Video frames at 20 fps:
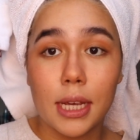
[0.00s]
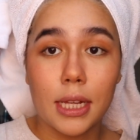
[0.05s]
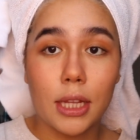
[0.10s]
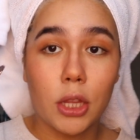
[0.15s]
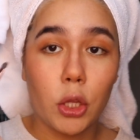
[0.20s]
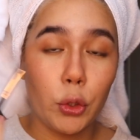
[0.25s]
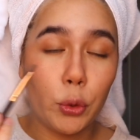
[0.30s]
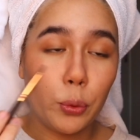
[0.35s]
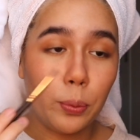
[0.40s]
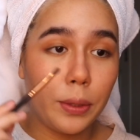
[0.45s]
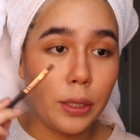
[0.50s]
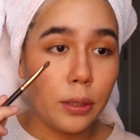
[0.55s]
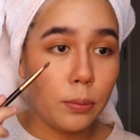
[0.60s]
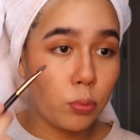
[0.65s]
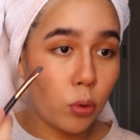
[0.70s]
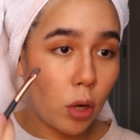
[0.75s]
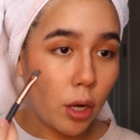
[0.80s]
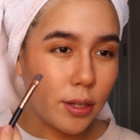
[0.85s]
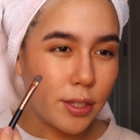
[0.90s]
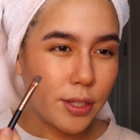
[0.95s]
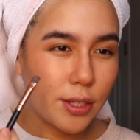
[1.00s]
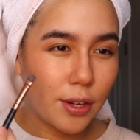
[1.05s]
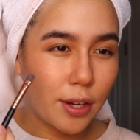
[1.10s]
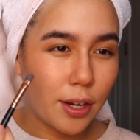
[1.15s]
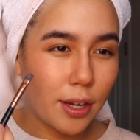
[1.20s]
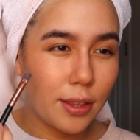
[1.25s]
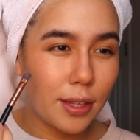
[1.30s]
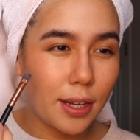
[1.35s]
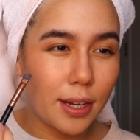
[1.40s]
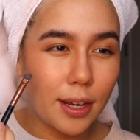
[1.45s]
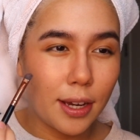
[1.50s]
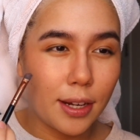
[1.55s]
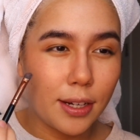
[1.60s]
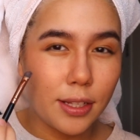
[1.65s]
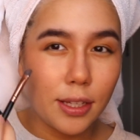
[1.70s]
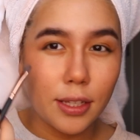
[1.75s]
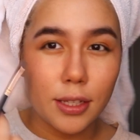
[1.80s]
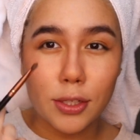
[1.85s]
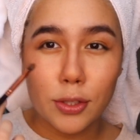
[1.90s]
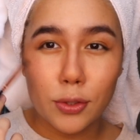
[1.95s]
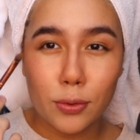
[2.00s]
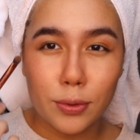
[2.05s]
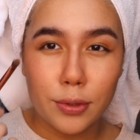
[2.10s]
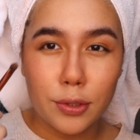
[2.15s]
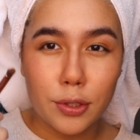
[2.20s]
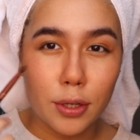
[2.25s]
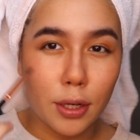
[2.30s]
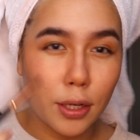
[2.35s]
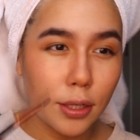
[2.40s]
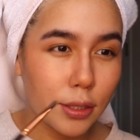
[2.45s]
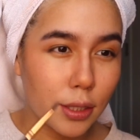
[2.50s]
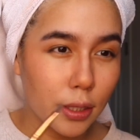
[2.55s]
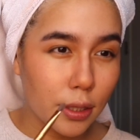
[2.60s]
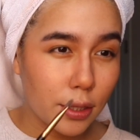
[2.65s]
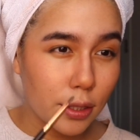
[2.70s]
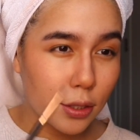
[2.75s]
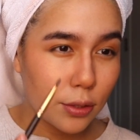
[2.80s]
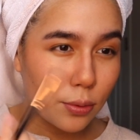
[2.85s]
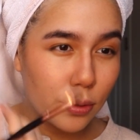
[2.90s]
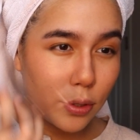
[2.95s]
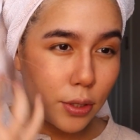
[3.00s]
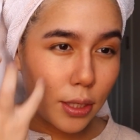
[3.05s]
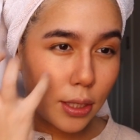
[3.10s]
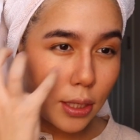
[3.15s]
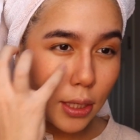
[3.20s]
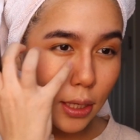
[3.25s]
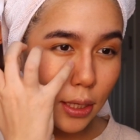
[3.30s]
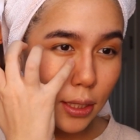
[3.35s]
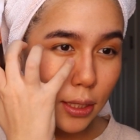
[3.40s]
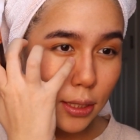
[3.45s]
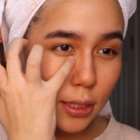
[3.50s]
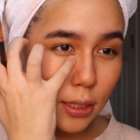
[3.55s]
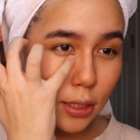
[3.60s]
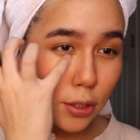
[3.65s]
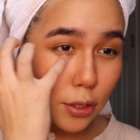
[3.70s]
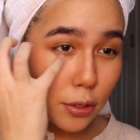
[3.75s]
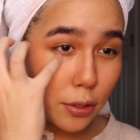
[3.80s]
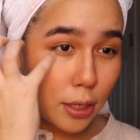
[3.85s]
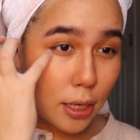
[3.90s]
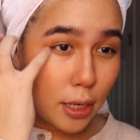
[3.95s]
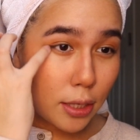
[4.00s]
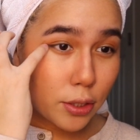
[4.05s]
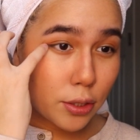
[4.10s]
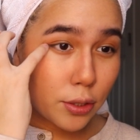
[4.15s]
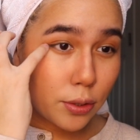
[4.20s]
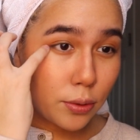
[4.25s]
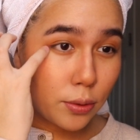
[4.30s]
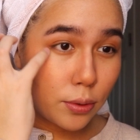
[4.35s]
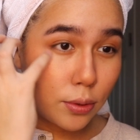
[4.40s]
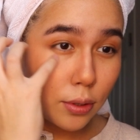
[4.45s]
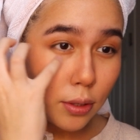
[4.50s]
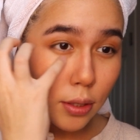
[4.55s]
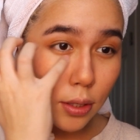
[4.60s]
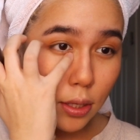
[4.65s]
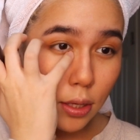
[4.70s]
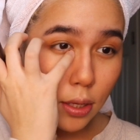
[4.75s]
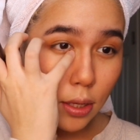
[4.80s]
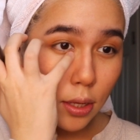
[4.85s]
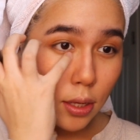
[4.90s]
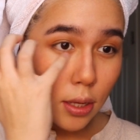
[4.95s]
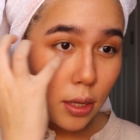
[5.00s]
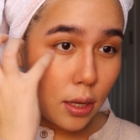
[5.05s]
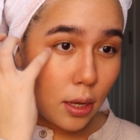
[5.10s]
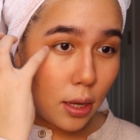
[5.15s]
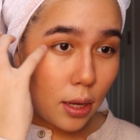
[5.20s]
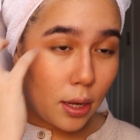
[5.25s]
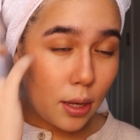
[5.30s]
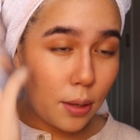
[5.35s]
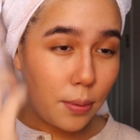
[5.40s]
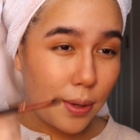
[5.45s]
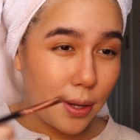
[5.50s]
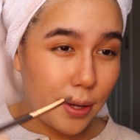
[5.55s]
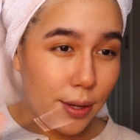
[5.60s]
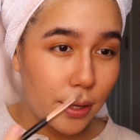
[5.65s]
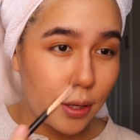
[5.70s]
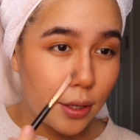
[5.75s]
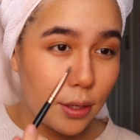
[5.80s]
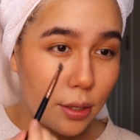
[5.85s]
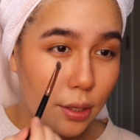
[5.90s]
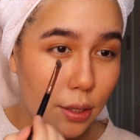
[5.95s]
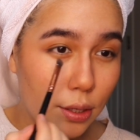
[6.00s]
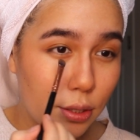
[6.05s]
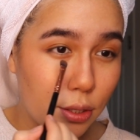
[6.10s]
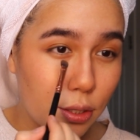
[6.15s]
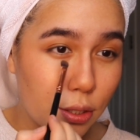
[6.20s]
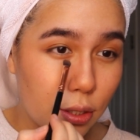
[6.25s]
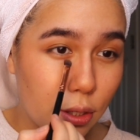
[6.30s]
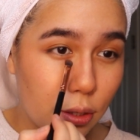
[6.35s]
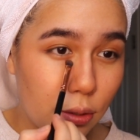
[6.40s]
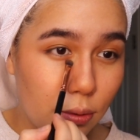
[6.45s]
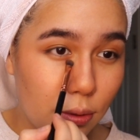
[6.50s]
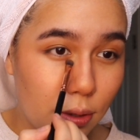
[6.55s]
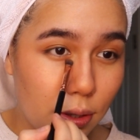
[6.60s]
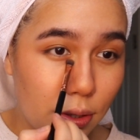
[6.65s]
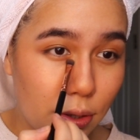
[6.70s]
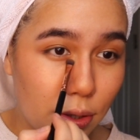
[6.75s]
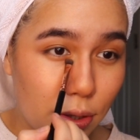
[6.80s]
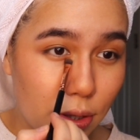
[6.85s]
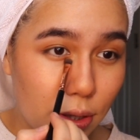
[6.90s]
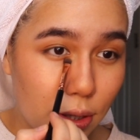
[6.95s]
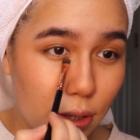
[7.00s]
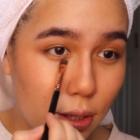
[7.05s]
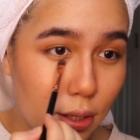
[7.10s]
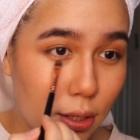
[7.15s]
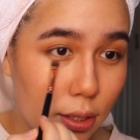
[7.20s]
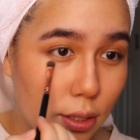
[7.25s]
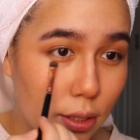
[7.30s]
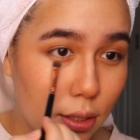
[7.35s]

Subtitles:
little bit of bronzer and like kind of like squint your eyes like this where you can kind of see your natural eye bag and just go under that.